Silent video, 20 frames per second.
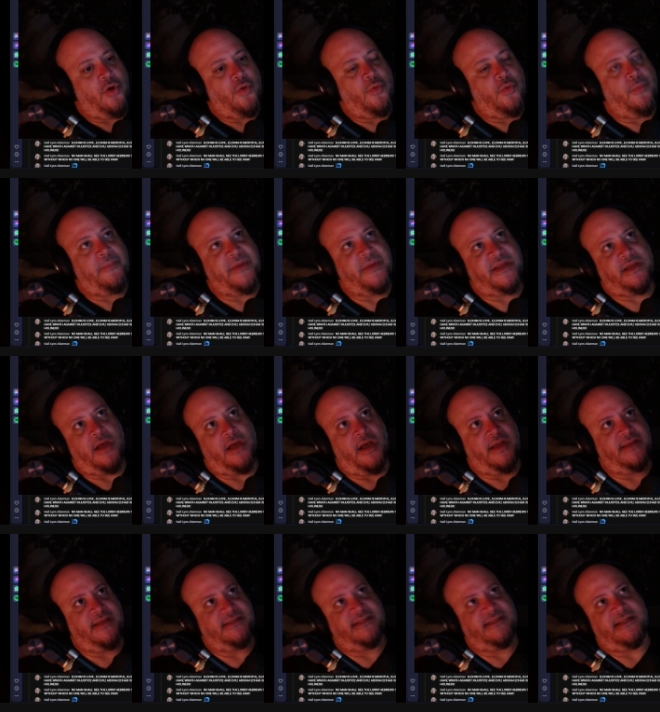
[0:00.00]

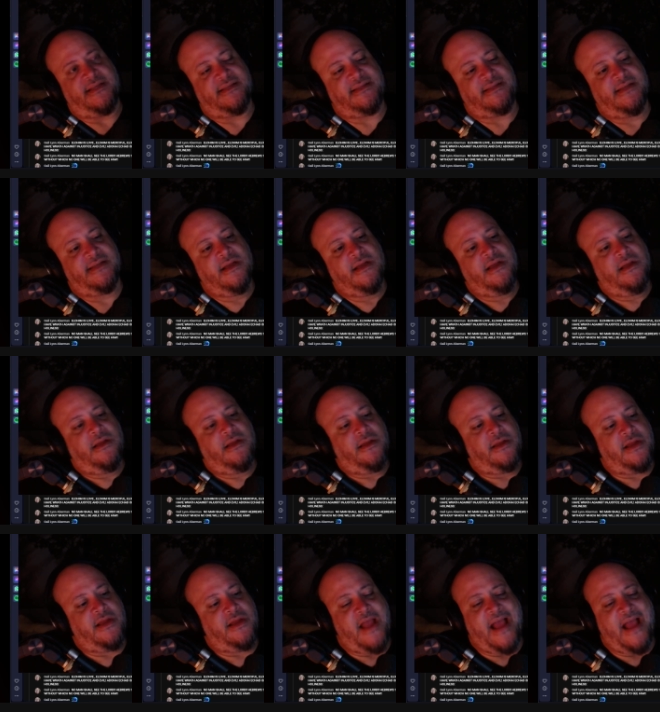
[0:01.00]
because
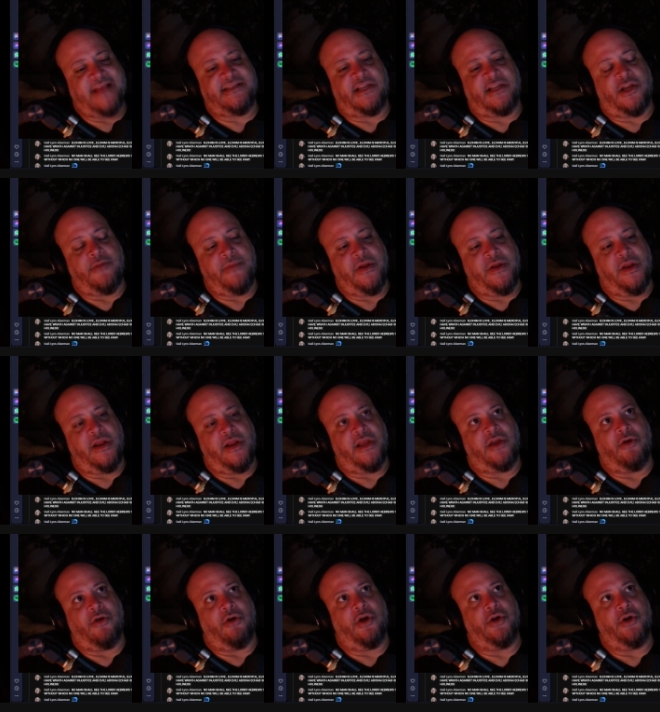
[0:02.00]
as a community
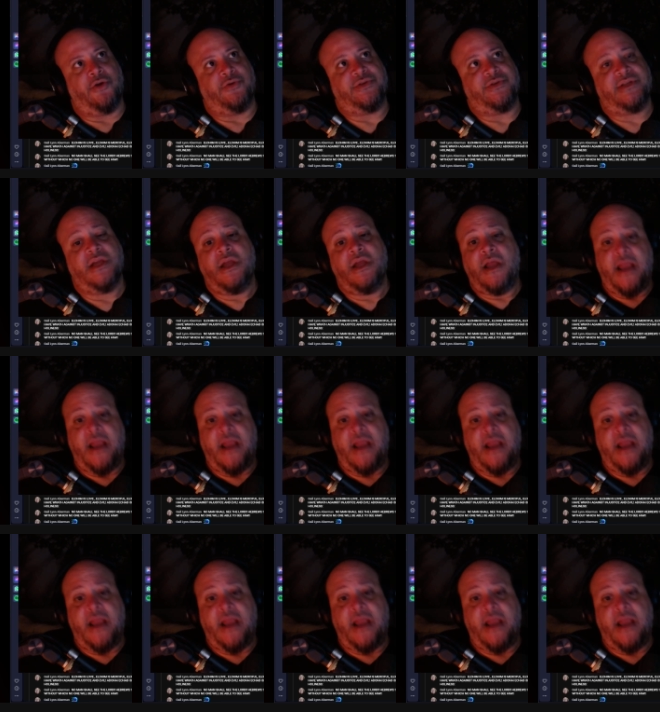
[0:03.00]
grows,